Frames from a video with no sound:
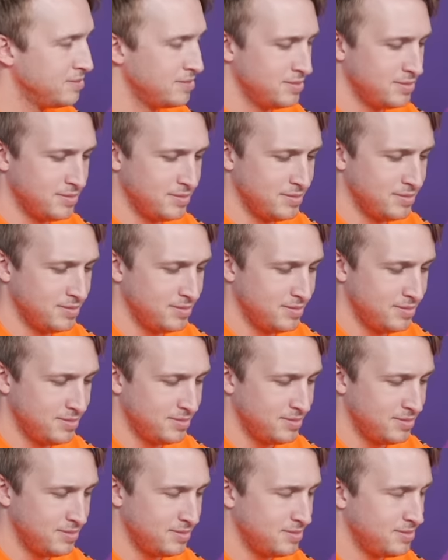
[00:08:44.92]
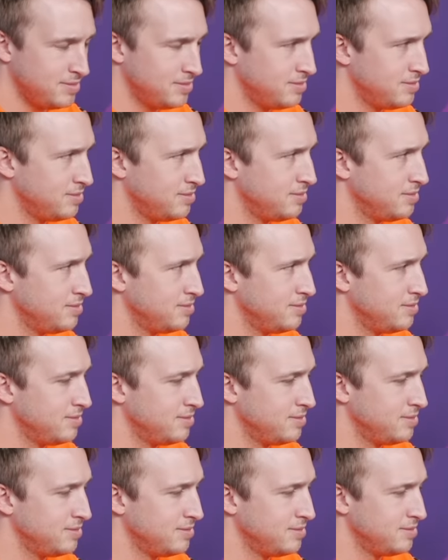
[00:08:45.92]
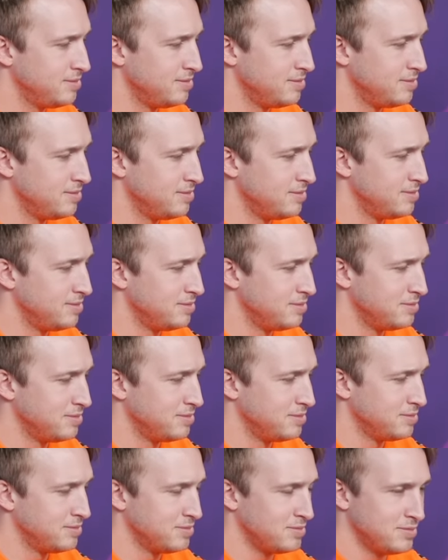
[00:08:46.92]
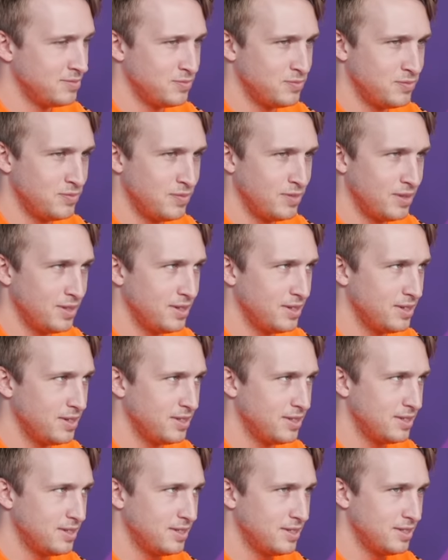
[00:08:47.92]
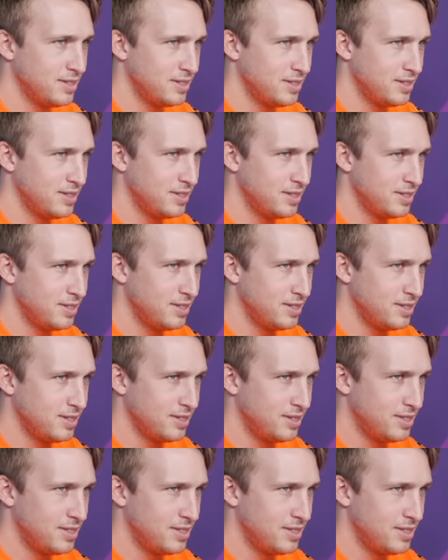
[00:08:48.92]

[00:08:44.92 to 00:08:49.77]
This person isn't speaking.